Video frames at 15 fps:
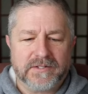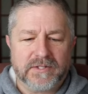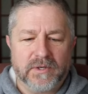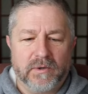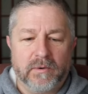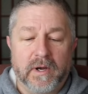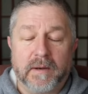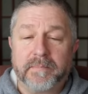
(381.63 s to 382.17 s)

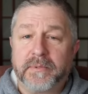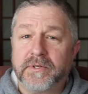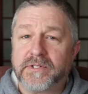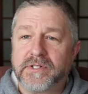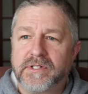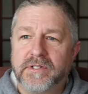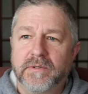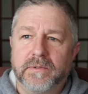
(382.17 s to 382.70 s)
so a
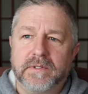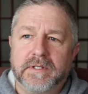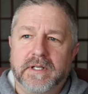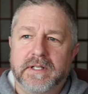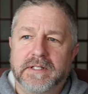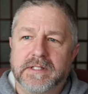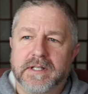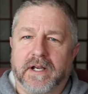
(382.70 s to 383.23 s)
pursuit
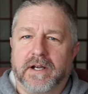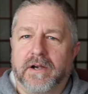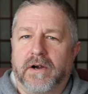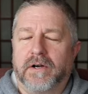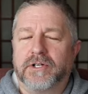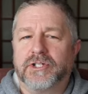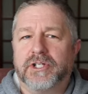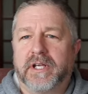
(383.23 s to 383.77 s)
is a
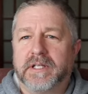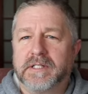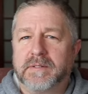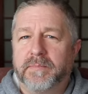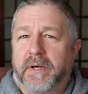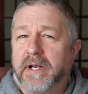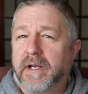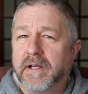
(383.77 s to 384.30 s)
car chase,
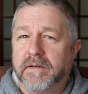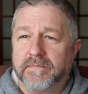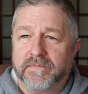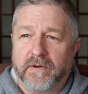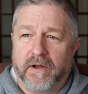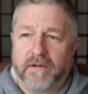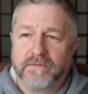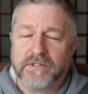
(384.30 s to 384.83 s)
but it
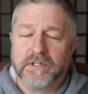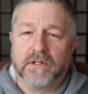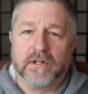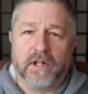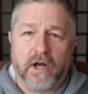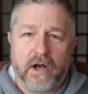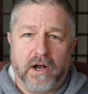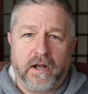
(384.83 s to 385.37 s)
involves
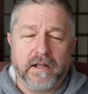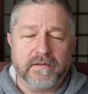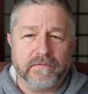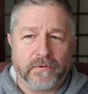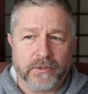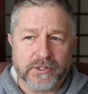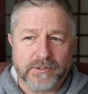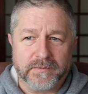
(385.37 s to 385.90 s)
law
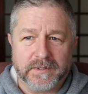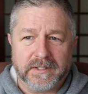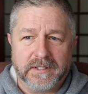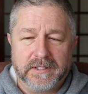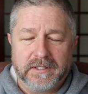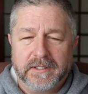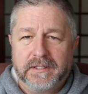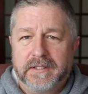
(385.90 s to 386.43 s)
enforcement.
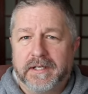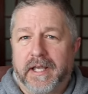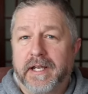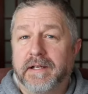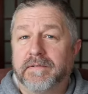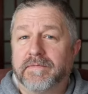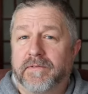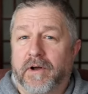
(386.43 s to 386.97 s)
It
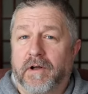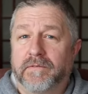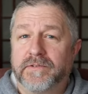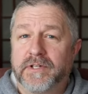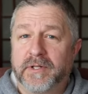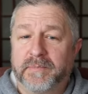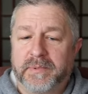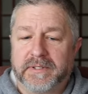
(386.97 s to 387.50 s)
involves
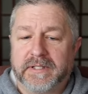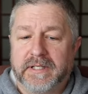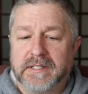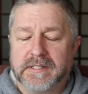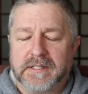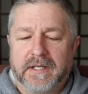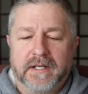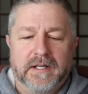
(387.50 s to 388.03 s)
the
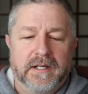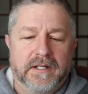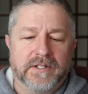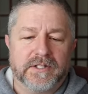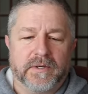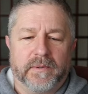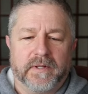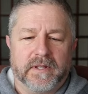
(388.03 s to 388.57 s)
police.
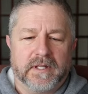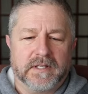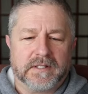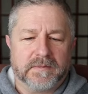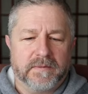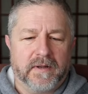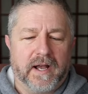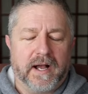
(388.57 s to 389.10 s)
So in
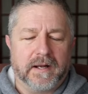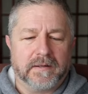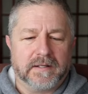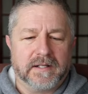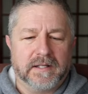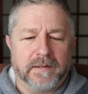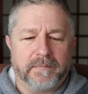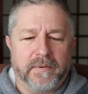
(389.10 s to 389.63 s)
this uh,
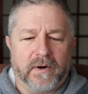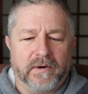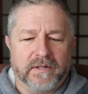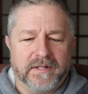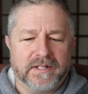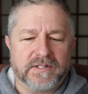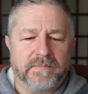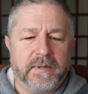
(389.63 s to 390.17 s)
clip or in
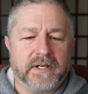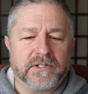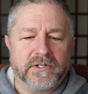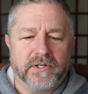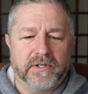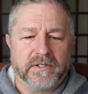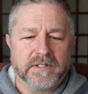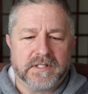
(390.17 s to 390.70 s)
this picture,
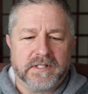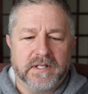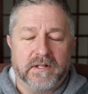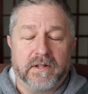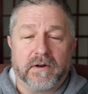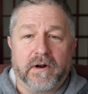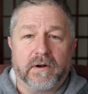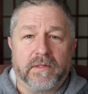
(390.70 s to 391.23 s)
you can see
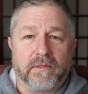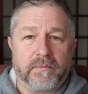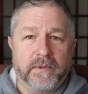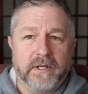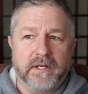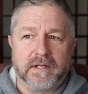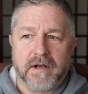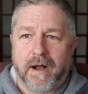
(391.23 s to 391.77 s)
there are
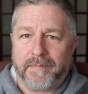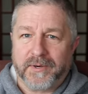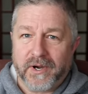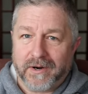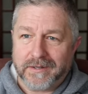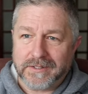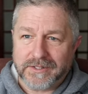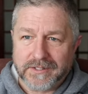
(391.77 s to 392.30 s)
three cop
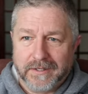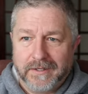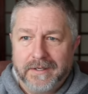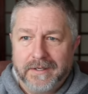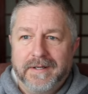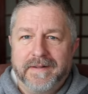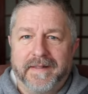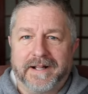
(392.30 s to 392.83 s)
cars.
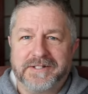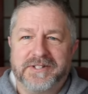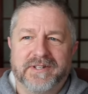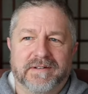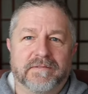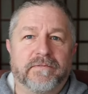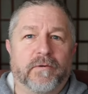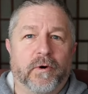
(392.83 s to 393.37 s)
That's the
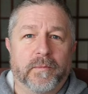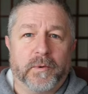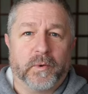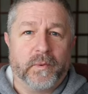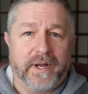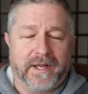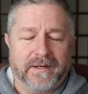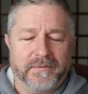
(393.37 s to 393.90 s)
informal
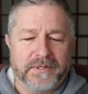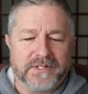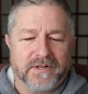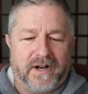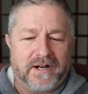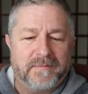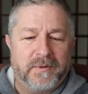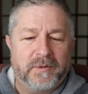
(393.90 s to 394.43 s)
way we
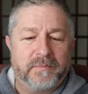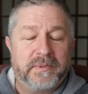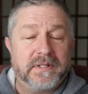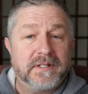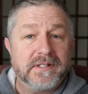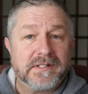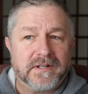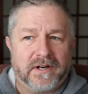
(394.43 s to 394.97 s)
talk about
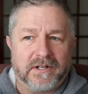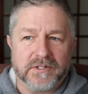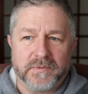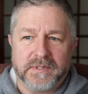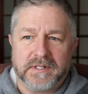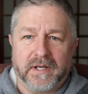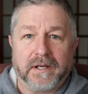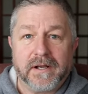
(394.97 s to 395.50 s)
police cars. We
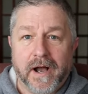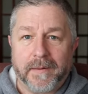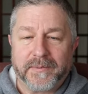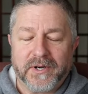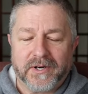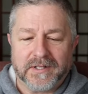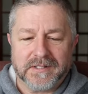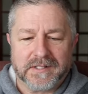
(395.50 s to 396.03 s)
say cop
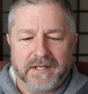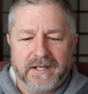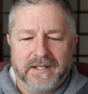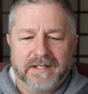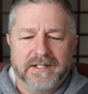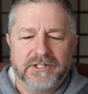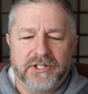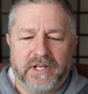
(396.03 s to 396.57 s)
cars
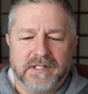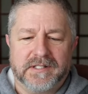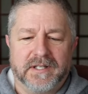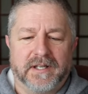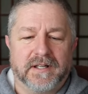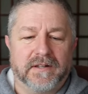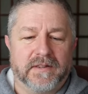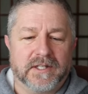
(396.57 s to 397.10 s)

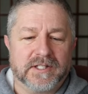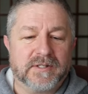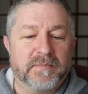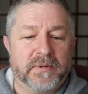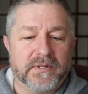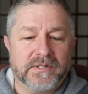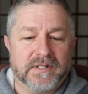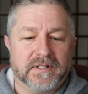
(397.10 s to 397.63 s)
chasing this
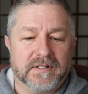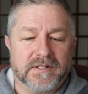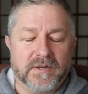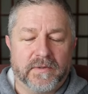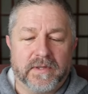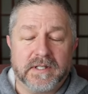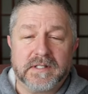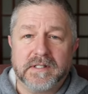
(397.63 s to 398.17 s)
person. So
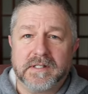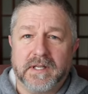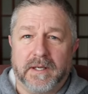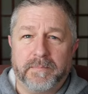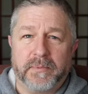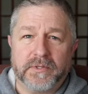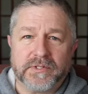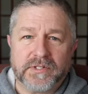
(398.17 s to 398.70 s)
this is a
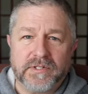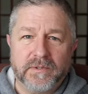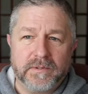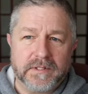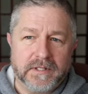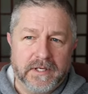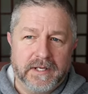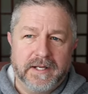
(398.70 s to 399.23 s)

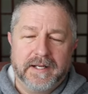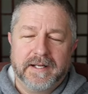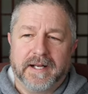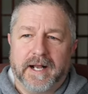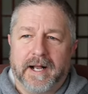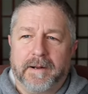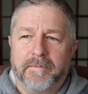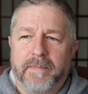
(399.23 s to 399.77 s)
pursuit.
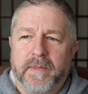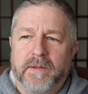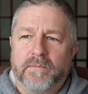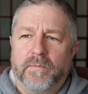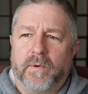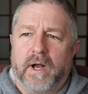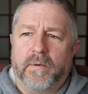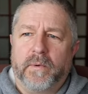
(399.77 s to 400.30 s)
Um,
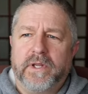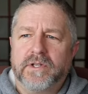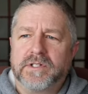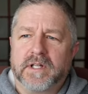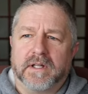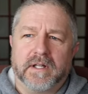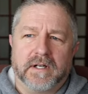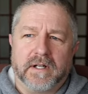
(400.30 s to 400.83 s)
we use
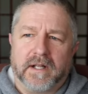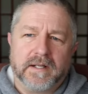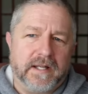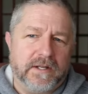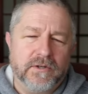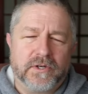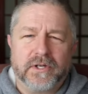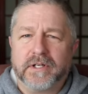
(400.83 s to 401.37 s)
a little,
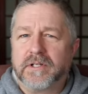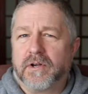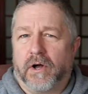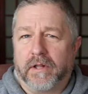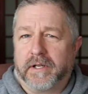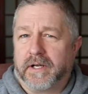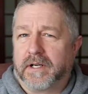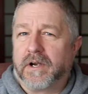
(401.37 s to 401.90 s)
you could
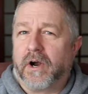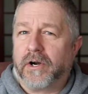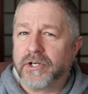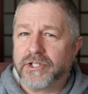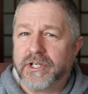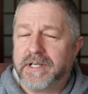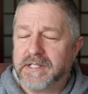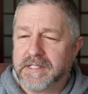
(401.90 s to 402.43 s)
call it a car
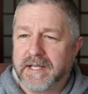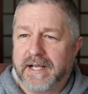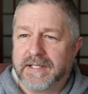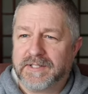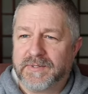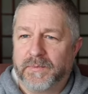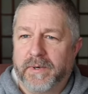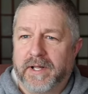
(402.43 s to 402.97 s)
chase
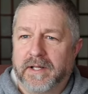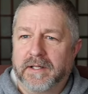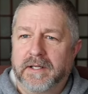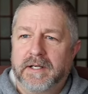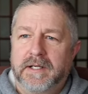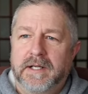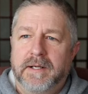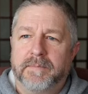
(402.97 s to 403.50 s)
as well.
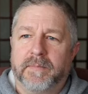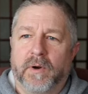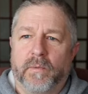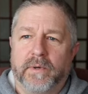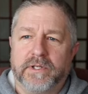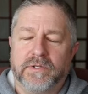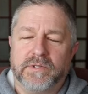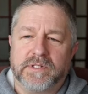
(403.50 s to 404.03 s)
But
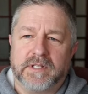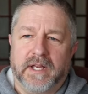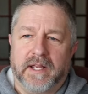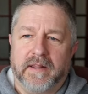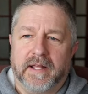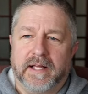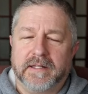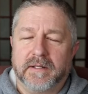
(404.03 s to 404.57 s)
when you say
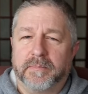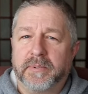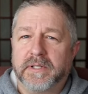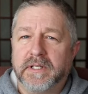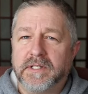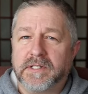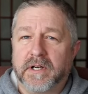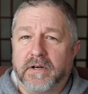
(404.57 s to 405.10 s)
that the
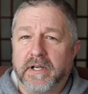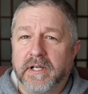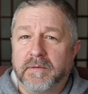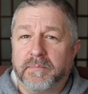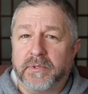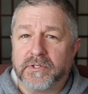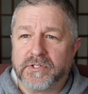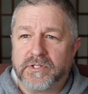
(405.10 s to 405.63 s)
police are in
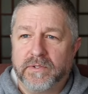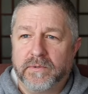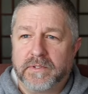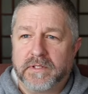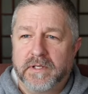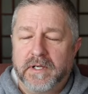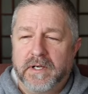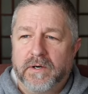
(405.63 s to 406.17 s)

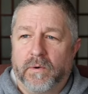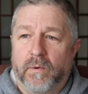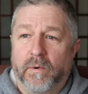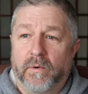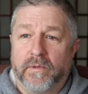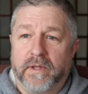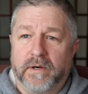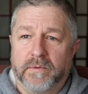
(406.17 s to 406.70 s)
pursuit
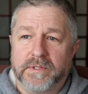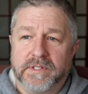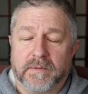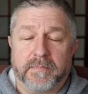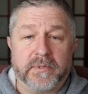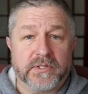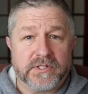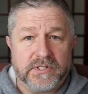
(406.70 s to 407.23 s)
or there was a
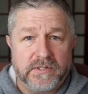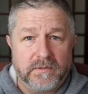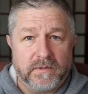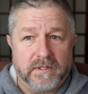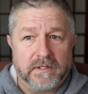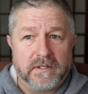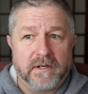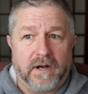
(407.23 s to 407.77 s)

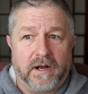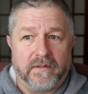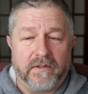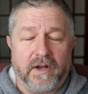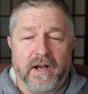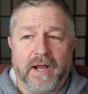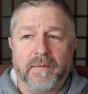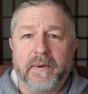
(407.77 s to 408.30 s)
pursuit on
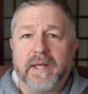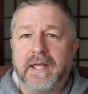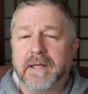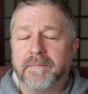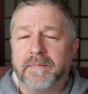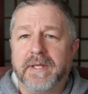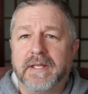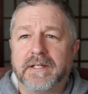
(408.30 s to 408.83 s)
the highway,
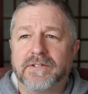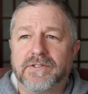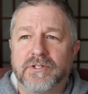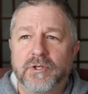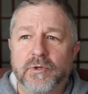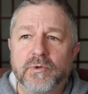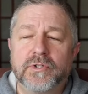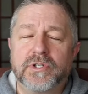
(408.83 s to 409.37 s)
it means
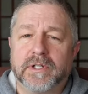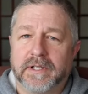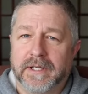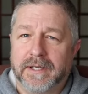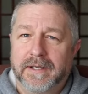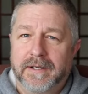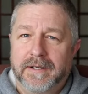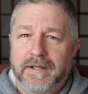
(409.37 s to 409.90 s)

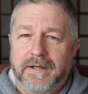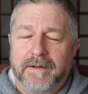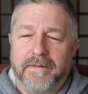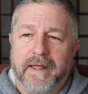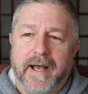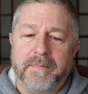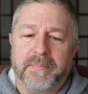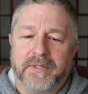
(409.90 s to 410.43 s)
usually
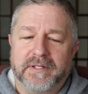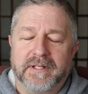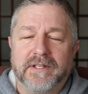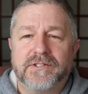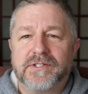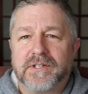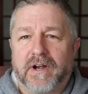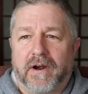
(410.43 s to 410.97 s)
that
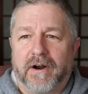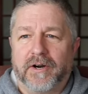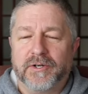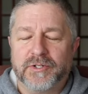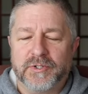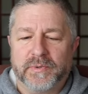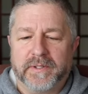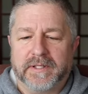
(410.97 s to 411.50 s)
police are
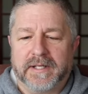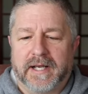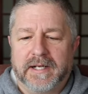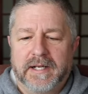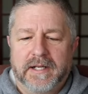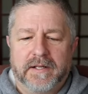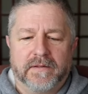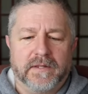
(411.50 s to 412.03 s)
doing that.
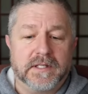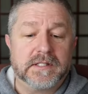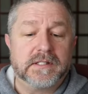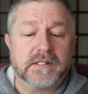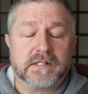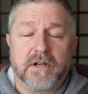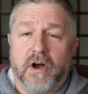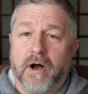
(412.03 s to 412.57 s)
This
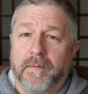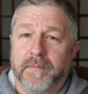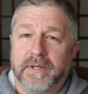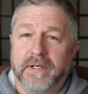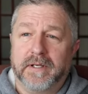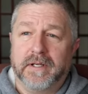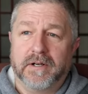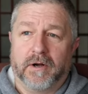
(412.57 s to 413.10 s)
is
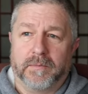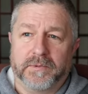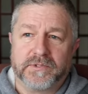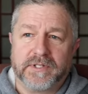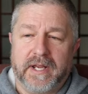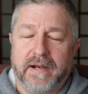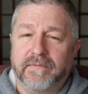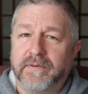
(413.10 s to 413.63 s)
common in
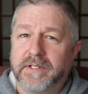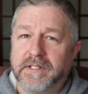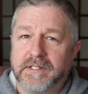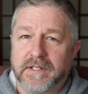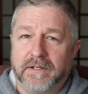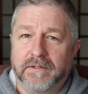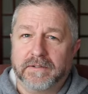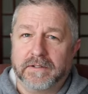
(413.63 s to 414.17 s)
almost every
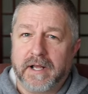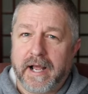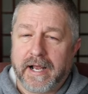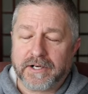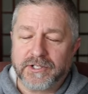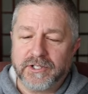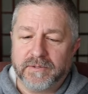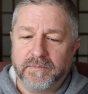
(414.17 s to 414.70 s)
single
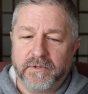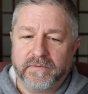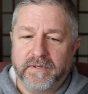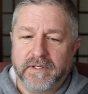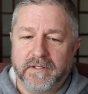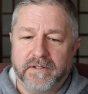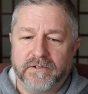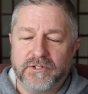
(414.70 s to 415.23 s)
action
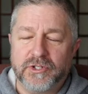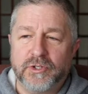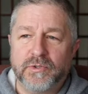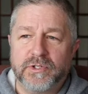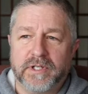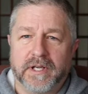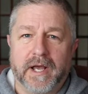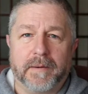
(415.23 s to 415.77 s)
movie. There's
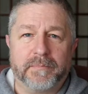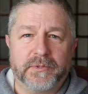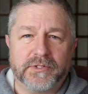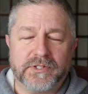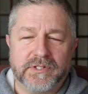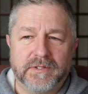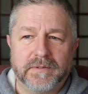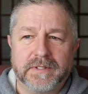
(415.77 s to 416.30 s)
usually a
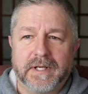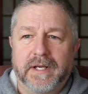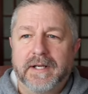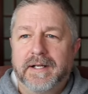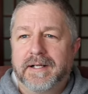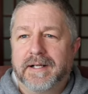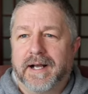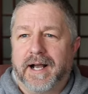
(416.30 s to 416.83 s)
pursuit
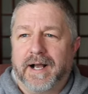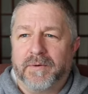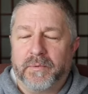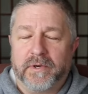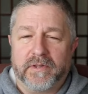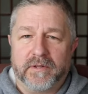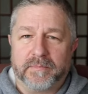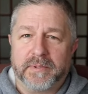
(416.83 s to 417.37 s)
uh,
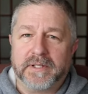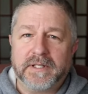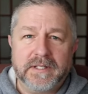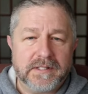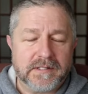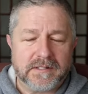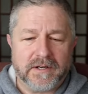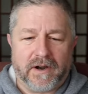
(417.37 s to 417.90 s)
where the
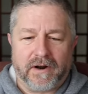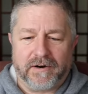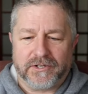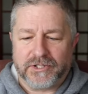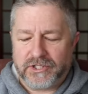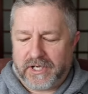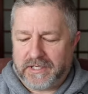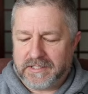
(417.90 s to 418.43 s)
police are
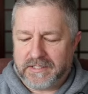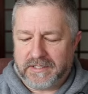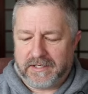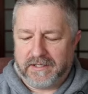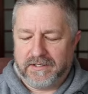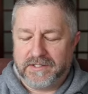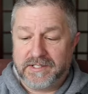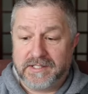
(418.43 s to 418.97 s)

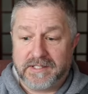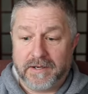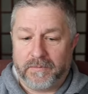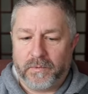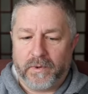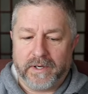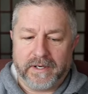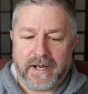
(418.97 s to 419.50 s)
chasing
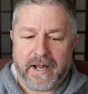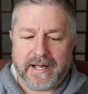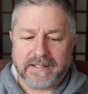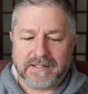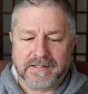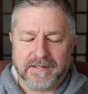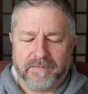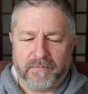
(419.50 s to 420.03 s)
someone
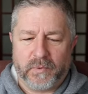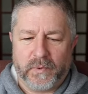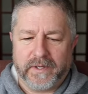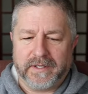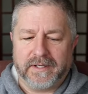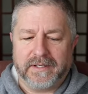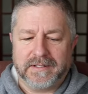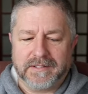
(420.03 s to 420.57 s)
at some
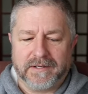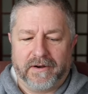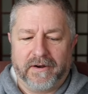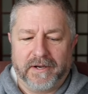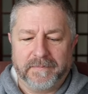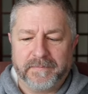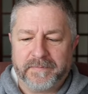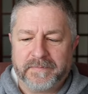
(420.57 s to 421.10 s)
point in
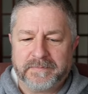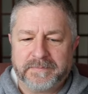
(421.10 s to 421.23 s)
time.